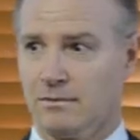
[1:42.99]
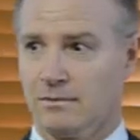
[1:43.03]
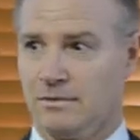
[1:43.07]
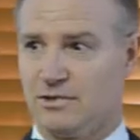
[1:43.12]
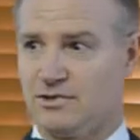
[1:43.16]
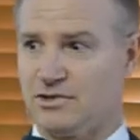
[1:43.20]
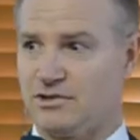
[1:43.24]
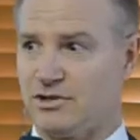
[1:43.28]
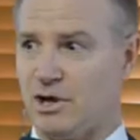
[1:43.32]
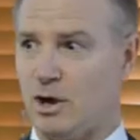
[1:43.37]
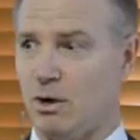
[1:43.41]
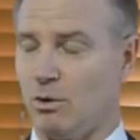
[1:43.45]

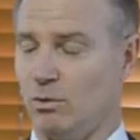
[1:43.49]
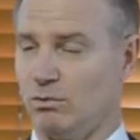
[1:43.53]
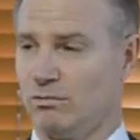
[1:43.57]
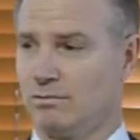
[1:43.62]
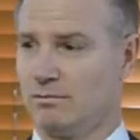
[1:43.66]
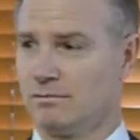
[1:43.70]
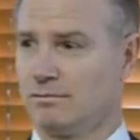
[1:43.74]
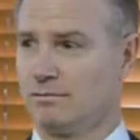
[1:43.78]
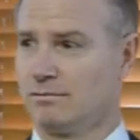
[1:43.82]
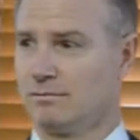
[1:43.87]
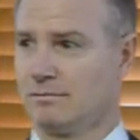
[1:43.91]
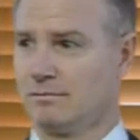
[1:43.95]
So,
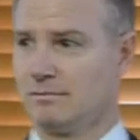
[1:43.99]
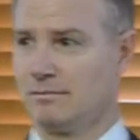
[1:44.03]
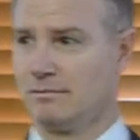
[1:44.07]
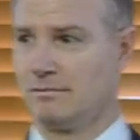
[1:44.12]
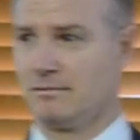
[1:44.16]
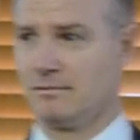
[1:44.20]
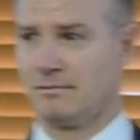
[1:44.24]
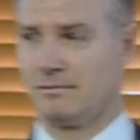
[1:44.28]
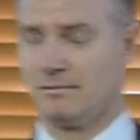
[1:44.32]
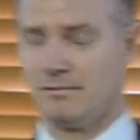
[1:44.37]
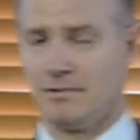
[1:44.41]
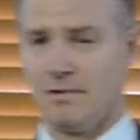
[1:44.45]

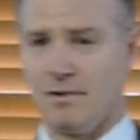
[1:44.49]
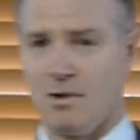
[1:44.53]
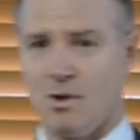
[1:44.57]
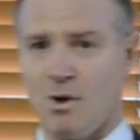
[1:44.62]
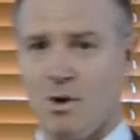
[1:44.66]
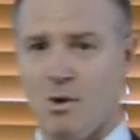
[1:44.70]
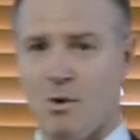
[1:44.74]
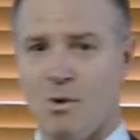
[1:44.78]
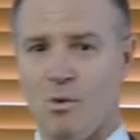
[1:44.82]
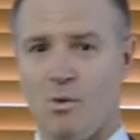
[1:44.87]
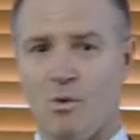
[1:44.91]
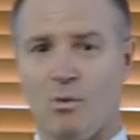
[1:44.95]

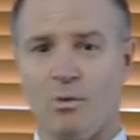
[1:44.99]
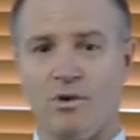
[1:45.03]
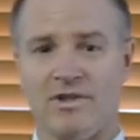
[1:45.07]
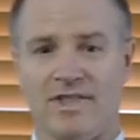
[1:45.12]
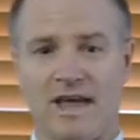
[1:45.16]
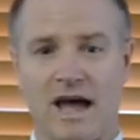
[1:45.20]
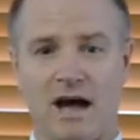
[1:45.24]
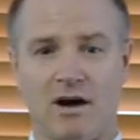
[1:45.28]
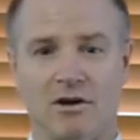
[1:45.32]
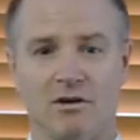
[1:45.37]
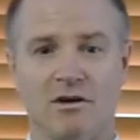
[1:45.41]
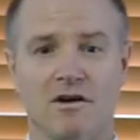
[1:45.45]

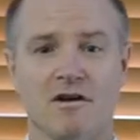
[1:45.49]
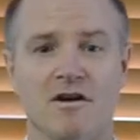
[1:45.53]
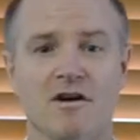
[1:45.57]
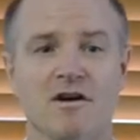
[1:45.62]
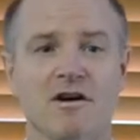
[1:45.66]
without